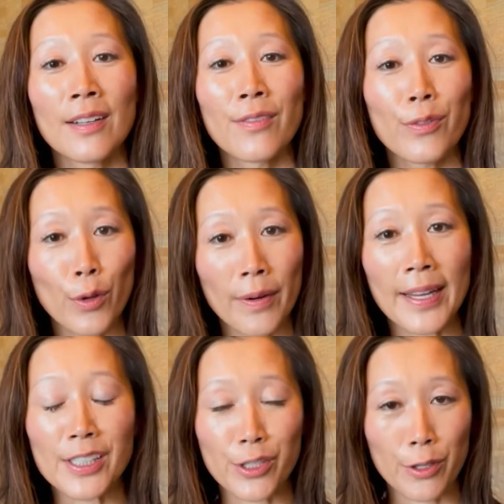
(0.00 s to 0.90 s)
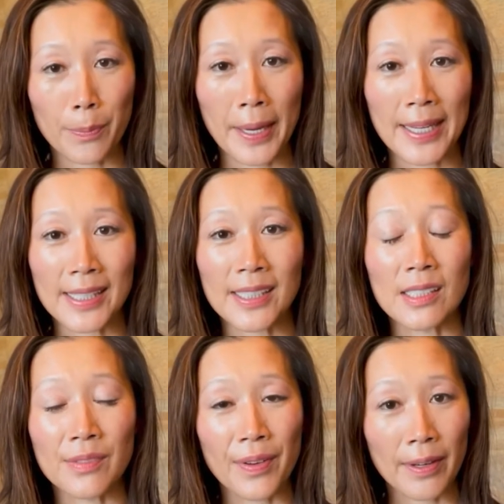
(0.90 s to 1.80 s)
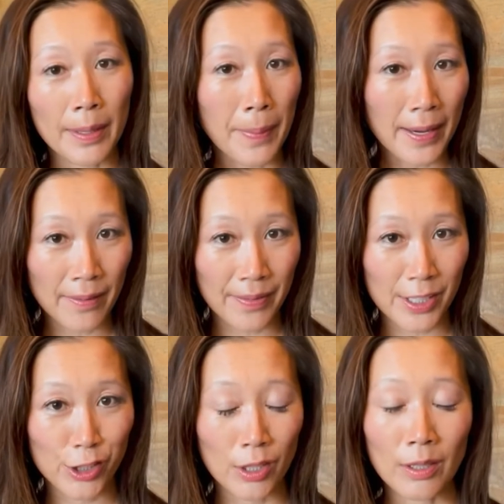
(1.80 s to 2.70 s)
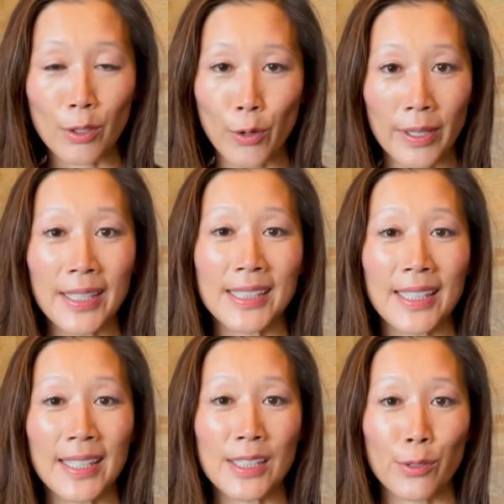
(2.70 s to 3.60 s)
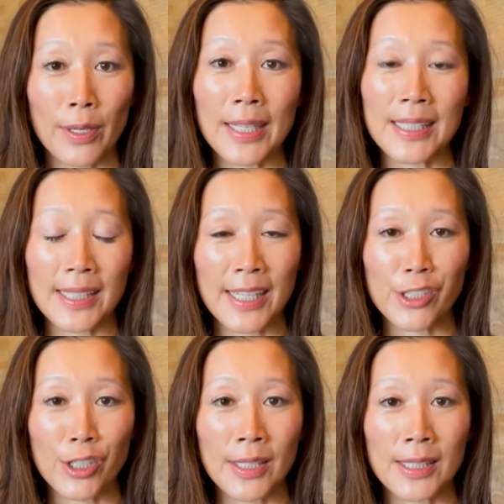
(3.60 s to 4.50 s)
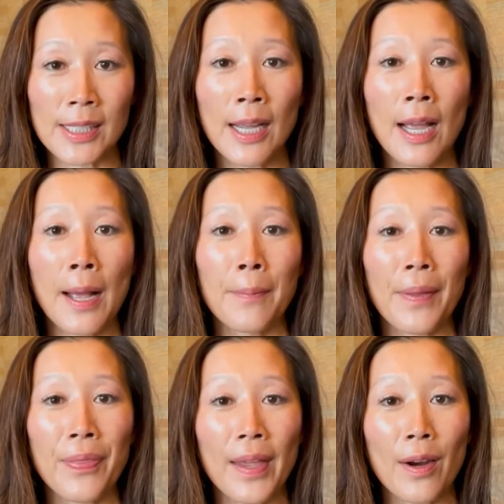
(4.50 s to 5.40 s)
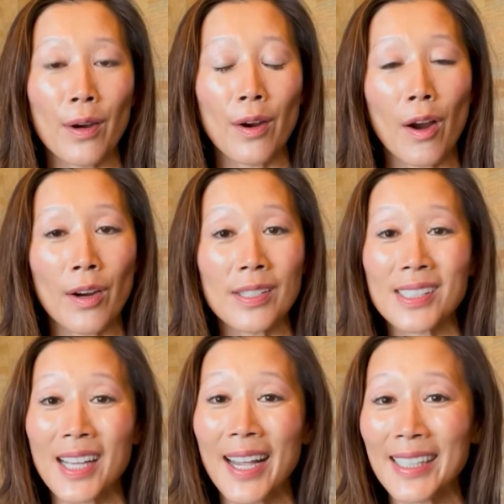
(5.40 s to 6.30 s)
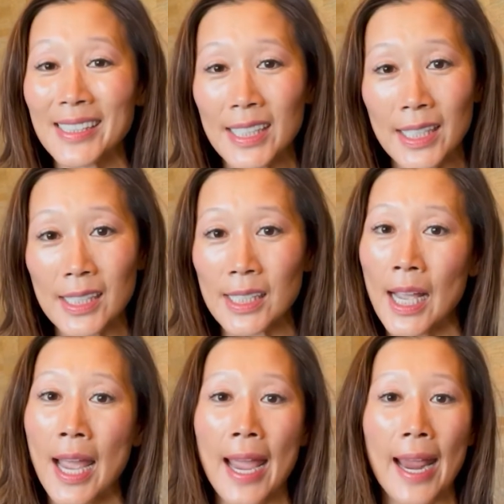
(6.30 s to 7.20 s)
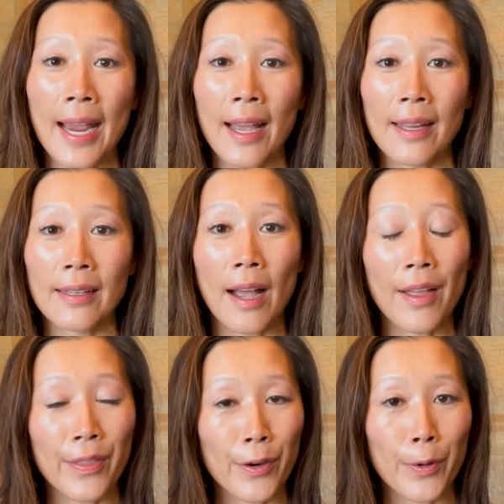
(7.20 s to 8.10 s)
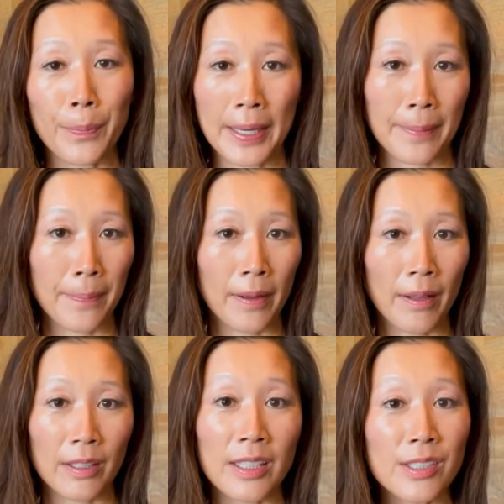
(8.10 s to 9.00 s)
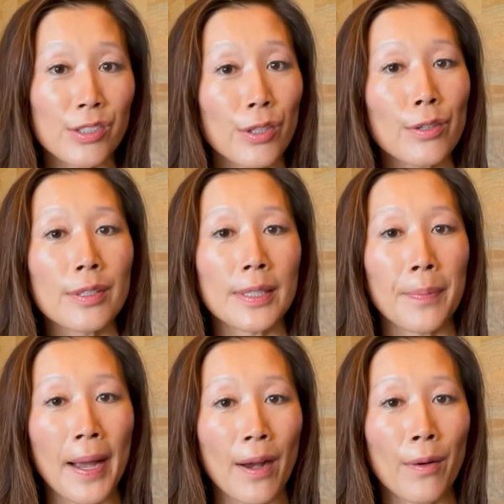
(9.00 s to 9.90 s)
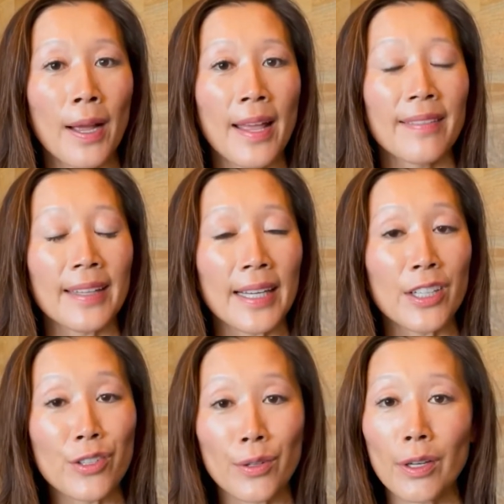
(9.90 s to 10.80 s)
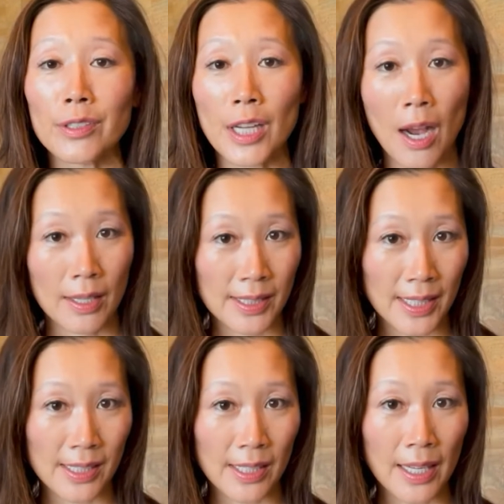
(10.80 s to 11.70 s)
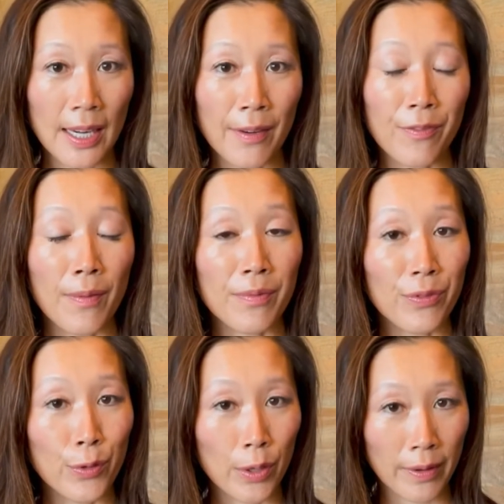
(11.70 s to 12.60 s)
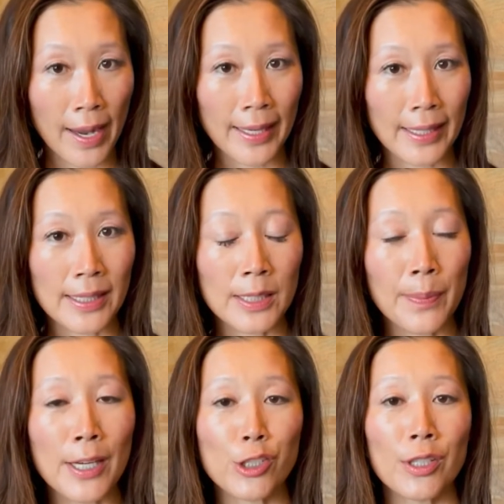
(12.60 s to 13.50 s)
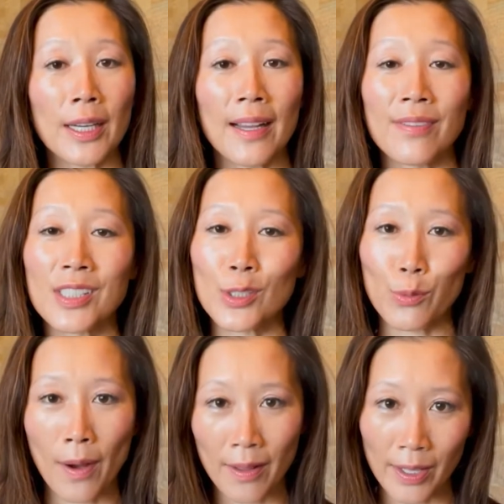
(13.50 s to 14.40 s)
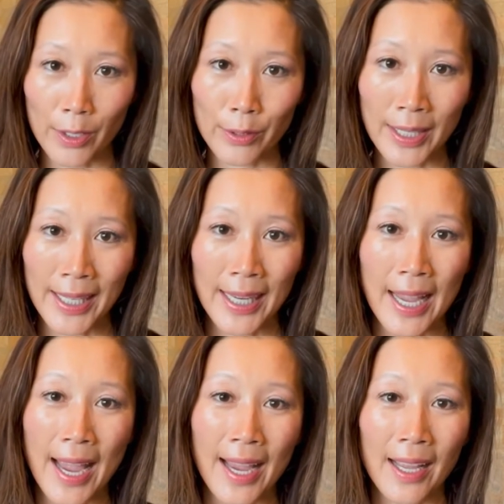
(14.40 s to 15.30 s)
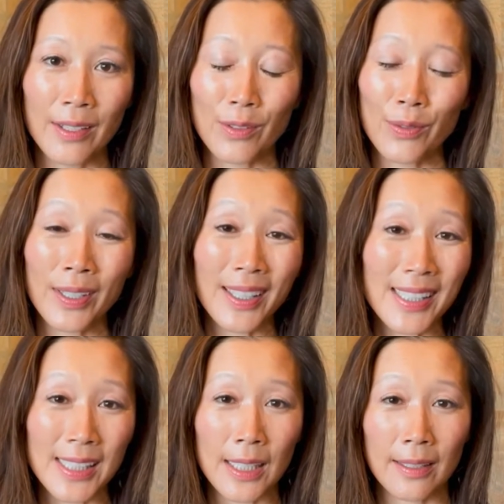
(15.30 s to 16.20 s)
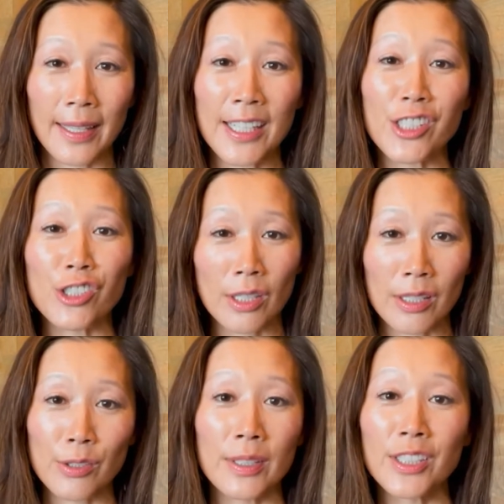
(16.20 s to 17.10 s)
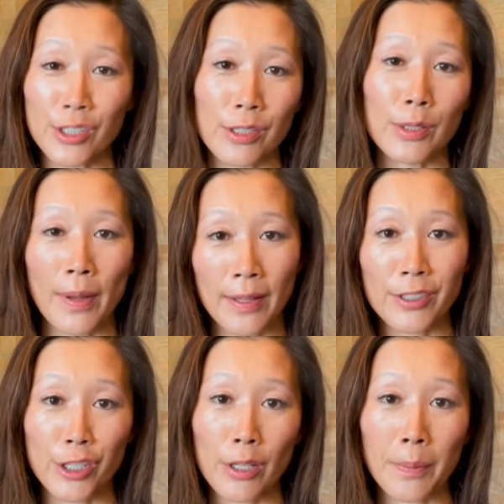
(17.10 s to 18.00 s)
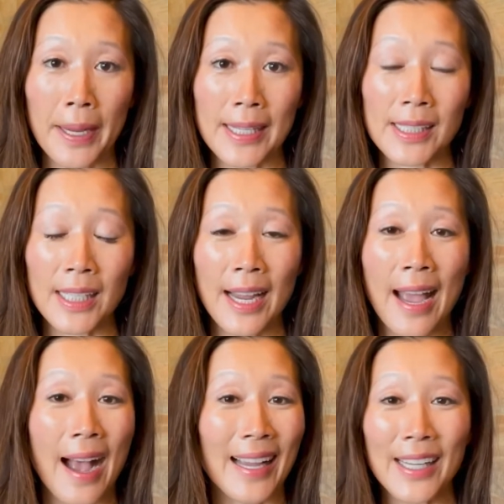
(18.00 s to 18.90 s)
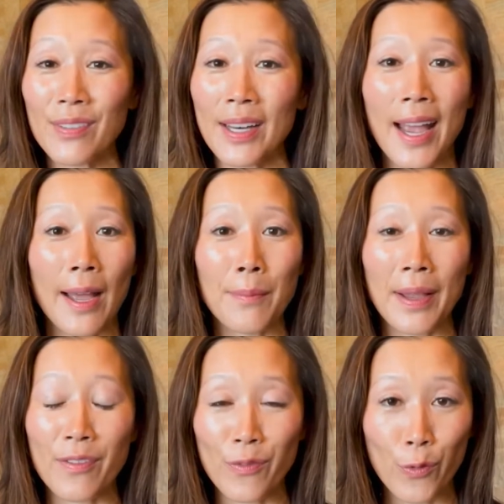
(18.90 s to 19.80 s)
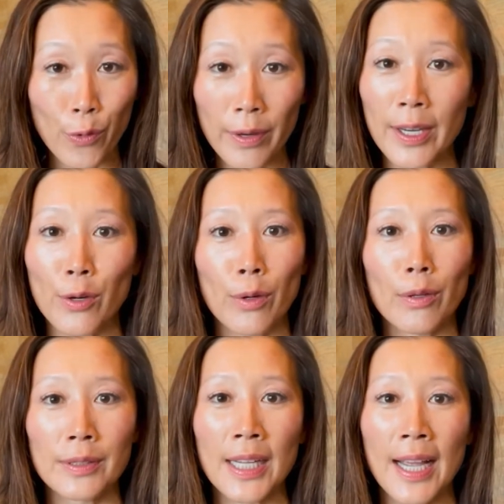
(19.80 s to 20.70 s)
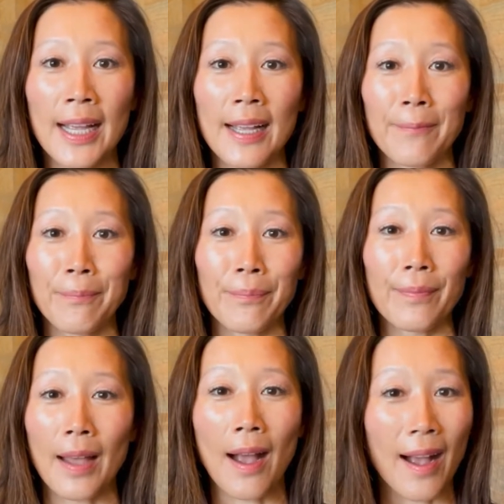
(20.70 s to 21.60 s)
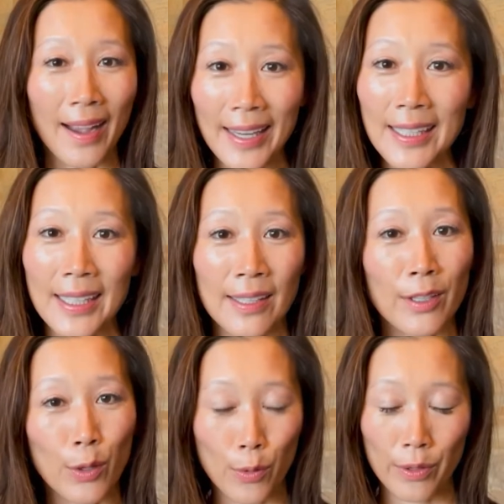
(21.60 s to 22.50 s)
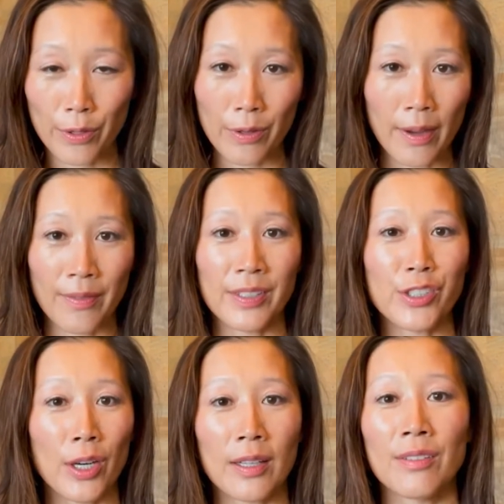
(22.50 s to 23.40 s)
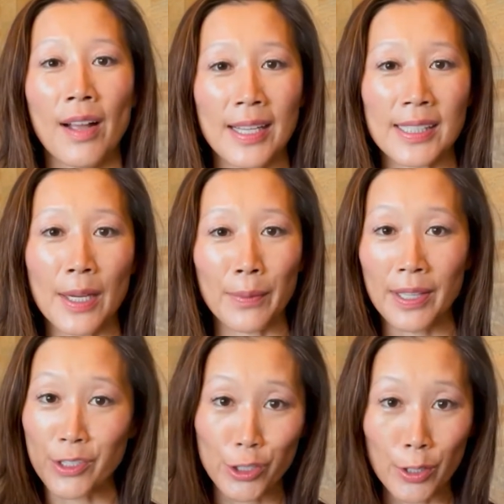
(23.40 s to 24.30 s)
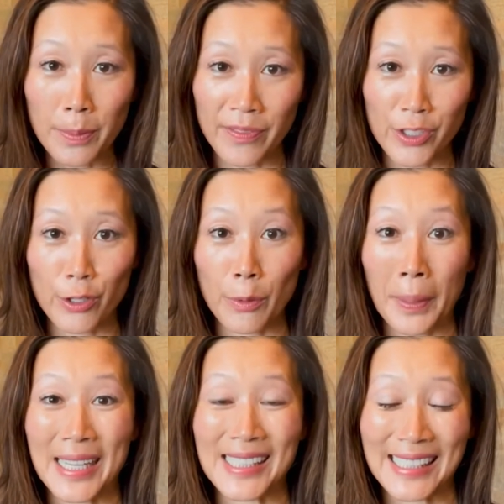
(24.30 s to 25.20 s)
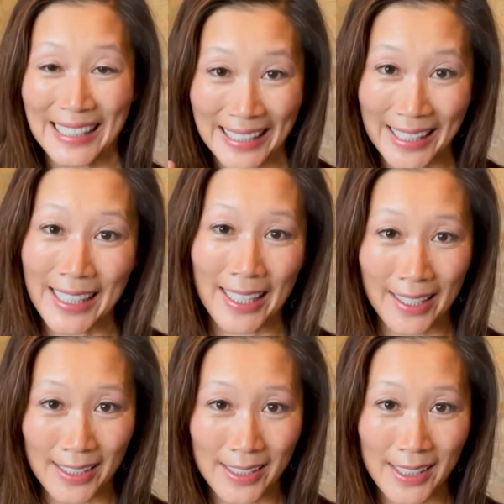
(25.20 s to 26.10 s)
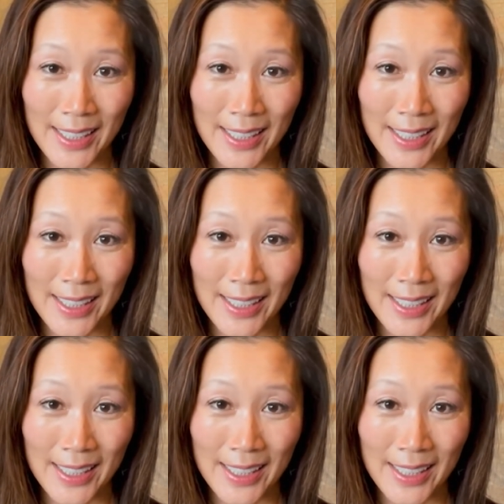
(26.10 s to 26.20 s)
fluoride toothpaste is very beneficial according to these organizations. But there are scientists and other people concerned about the neurotoxicity from fluoride, especially if swallowed. And realistically, children do swallow toothpaste. I even had my 4-year-old hide in the corner of a dark closet with a tube of toothpaste eating it.